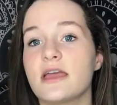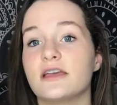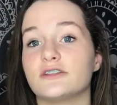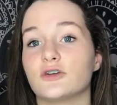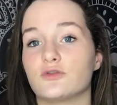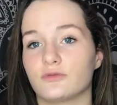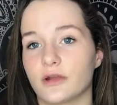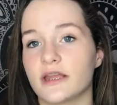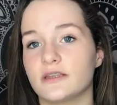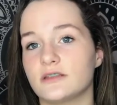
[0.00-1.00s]
is a
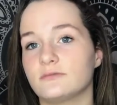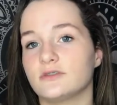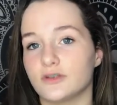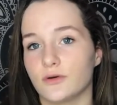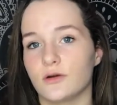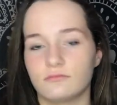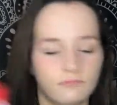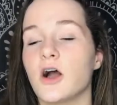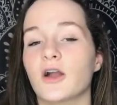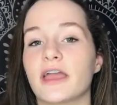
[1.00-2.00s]
great duo.
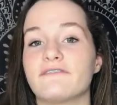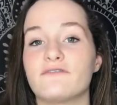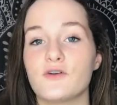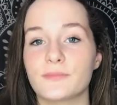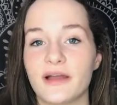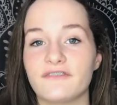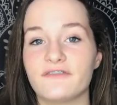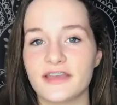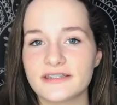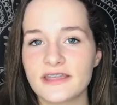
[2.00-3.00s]
Okay, for my
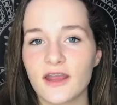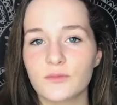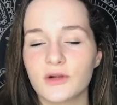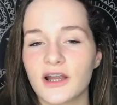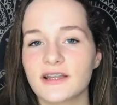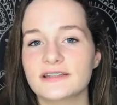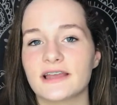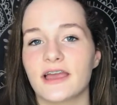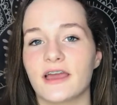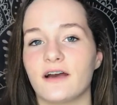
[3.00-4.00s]
face care products,
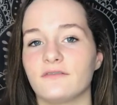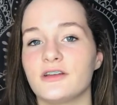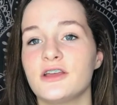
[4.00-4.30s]
I have